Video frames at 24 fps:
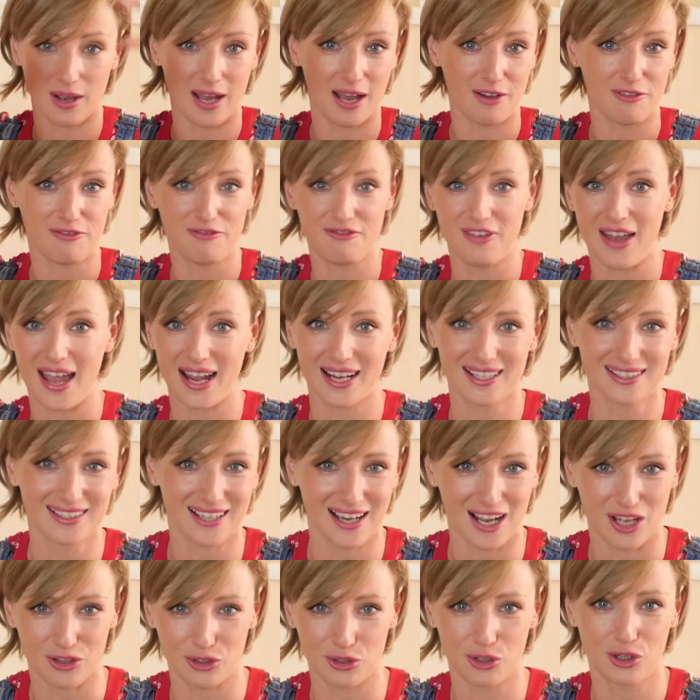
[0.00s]
affect
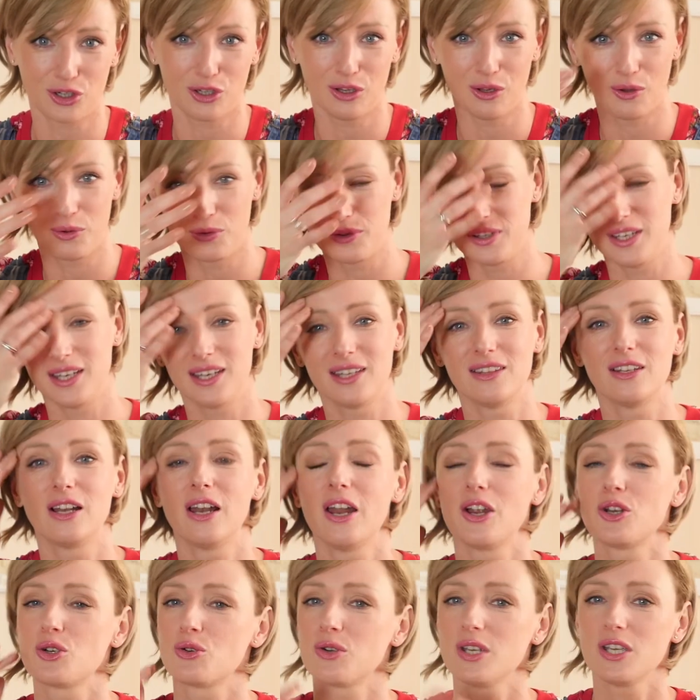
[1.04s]
other clothing in the
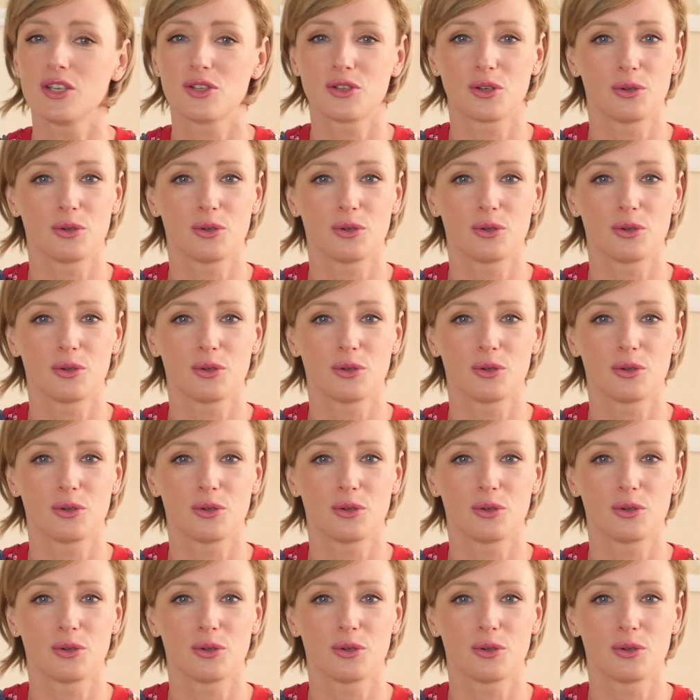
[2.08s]
laundry.